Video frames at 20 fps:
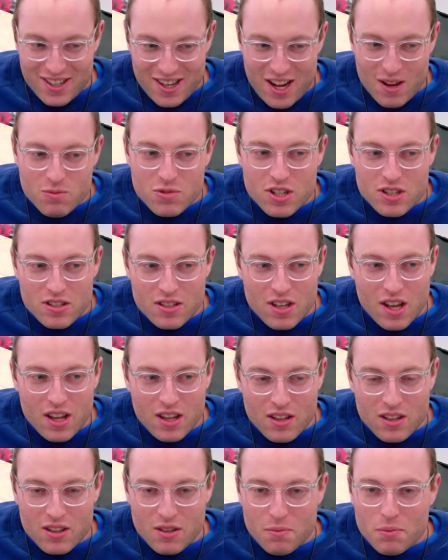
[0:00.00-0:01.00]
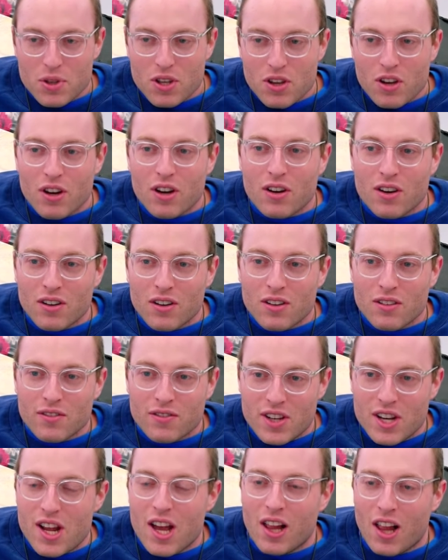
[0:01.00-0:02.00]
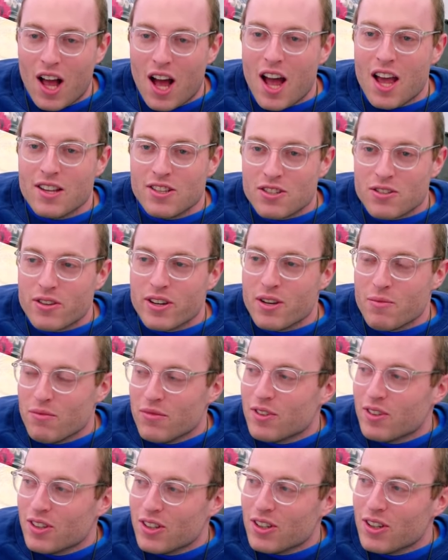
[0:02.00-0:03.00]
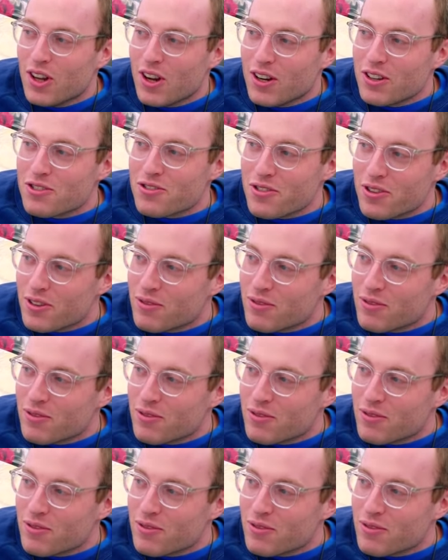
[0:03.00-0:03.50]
I'm just like pure vanilla ice cream in a large group.